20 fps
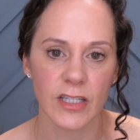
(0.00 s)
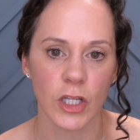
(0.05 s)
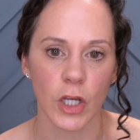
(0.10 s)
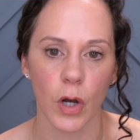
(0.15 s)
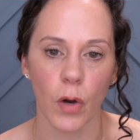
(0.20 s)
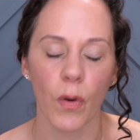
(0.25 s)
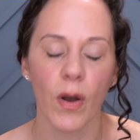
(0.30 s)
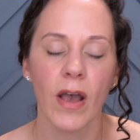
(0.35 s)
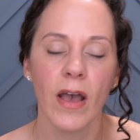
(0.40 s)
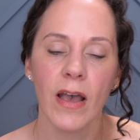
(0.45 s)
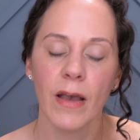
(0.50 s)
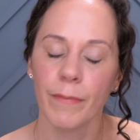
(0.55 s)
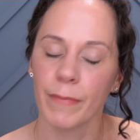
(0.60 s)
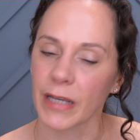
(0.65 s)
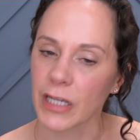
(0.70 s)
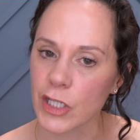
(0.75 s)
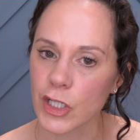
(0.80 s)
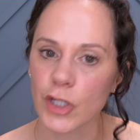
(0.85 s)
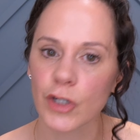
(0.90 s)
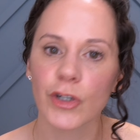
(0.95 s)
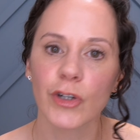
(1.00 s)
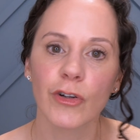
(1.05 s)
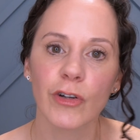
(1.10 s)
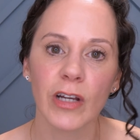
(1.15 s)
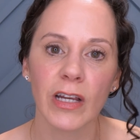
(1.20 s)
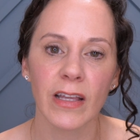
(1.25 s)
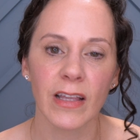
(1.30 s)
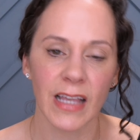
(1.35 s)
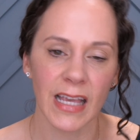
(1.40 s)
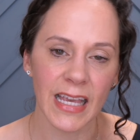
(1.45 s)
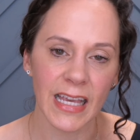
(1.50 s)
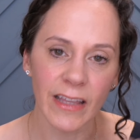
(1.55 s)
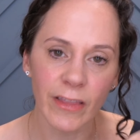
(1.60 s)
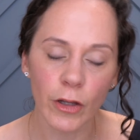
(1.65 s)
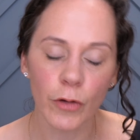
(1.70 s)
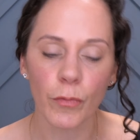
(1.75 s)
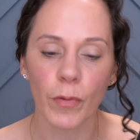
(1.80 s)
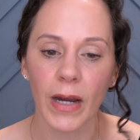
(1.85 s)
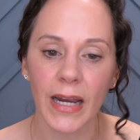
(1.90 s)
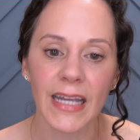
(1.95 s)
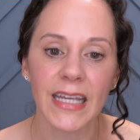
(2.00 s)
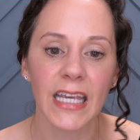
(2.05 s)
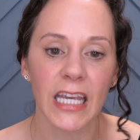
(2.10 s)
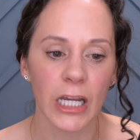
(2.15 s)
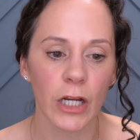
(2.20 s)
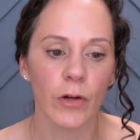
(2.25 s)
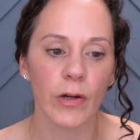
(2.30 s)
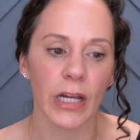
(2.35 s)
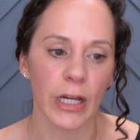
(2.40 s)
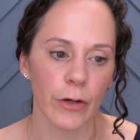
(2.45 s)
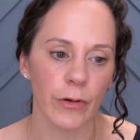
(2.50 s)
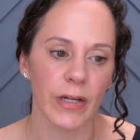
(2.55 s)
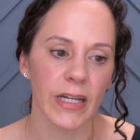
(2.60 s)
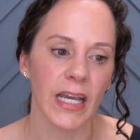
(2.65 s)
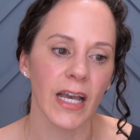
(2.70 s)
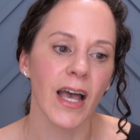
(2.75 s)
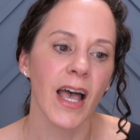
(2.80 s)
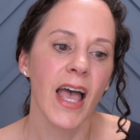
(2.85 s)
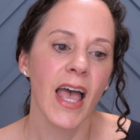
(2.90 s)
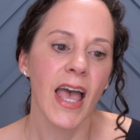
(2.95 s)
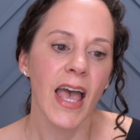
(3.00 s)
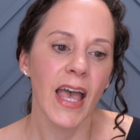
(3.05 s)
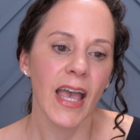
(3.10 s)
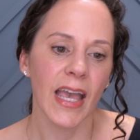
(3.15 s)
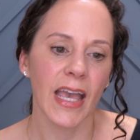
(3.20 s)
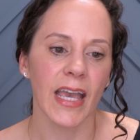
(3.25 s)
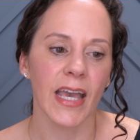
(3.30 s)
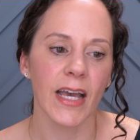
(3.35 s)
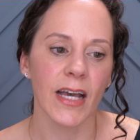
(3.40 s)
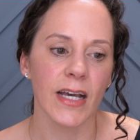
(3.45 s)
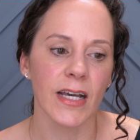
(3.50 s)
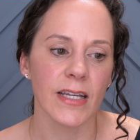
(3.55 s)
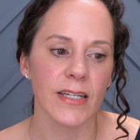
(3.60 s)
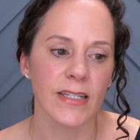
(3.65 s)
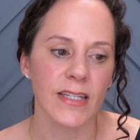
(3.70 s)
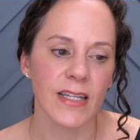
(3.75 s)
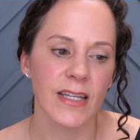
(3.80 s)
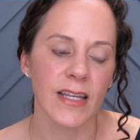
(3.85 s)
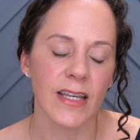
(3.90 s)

So make sure you're in the right care area. And